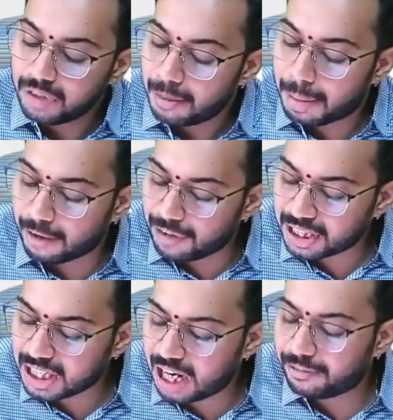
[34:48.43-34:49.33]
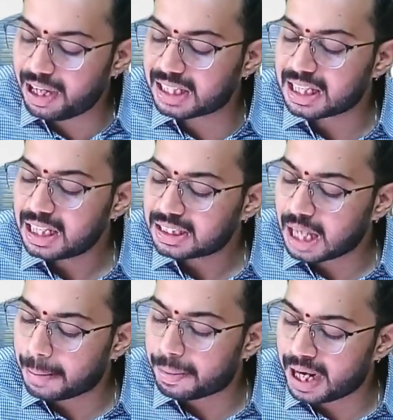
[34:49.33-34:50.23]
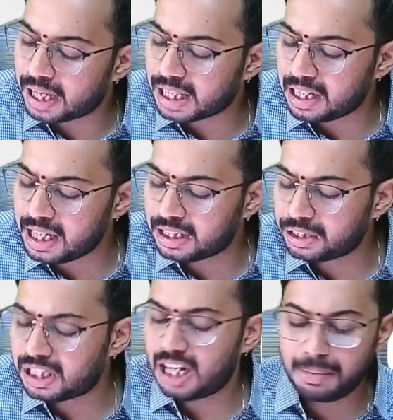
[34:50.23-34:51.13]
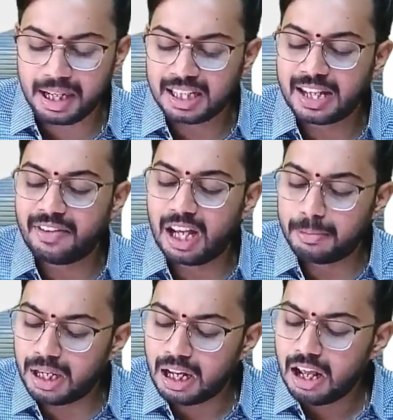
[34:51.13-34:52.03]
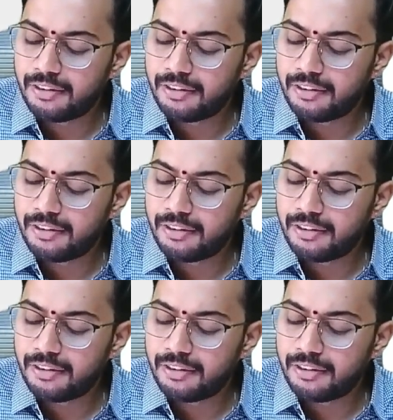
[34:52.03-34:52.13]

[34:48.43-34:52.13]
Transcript: Professional fees, separate 30,000 limit is available.